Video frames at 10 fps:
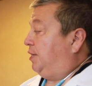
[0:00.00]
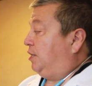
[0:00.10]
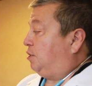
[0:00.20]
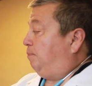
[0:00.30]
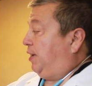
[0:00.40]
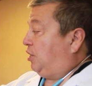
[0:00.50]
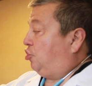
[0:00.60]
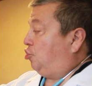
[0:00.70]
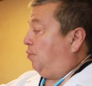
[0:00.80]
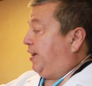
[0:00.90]
in this big
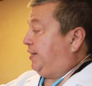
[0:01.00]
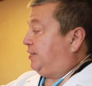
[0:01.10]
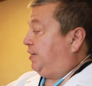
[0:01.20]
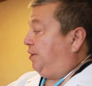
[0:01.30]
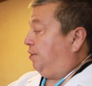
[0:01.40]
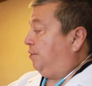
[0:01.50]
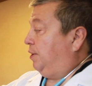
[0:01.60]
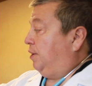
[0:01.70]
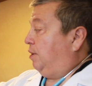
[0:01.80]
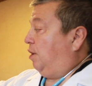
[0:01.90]
joint here
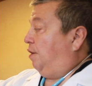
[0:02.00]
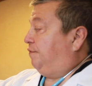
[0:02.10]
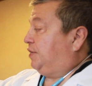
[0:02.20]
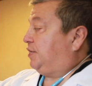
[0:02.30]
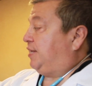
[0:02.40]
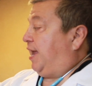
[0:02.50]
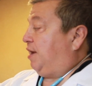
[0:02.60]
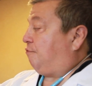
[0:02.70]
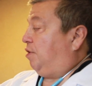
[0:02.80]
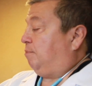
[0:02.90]
of the
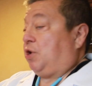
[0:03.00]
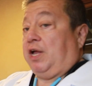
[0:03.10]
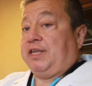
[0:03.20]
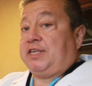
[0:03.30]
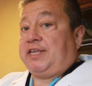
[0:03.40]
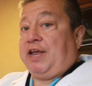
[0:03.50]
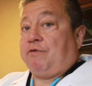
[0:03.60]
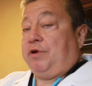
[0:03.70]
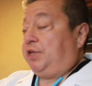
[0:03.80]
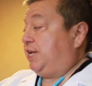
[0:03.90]
sacrum called the
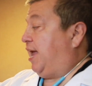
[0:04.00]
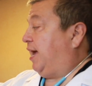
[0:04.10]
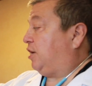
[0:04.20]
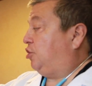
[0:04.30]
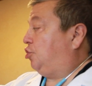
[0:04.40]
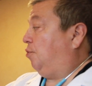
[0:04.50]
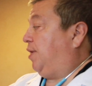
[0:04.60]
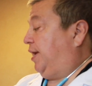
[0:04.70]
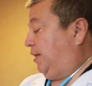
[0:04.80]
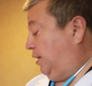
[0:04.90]
sacroiliac
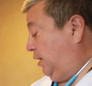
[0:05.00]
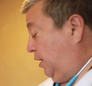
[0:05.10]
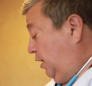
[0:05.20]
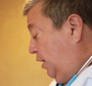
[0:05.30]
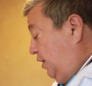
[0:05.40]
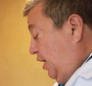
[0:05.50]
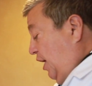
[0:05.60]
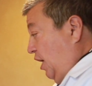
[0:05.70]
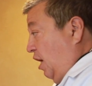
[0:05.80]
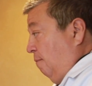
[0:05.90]
joint.
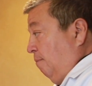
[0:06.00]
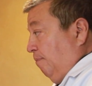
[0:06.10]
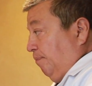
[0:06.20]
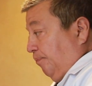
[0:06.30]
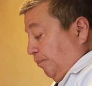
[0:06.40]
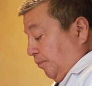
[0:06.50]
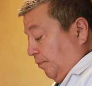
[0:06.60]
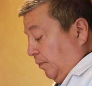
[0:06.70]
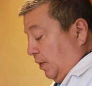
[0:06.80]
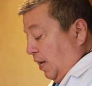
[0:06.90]
The
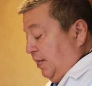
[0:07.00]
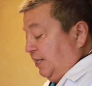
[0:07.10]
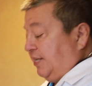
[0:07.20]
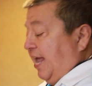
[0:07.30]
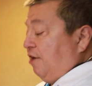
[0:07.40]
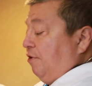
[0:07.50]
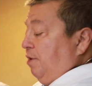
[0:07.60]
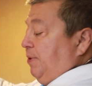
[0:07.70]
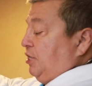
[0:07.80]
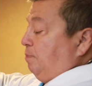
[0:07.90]

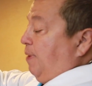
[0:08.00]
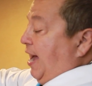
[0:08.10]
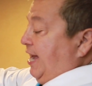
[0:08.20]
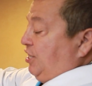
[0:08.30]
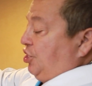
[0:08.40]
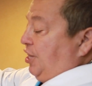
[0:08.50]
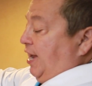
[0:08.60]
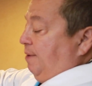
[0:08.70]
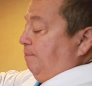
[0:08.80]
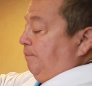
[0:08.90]
sacrum is
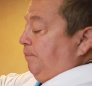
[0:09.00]
pie-shaped,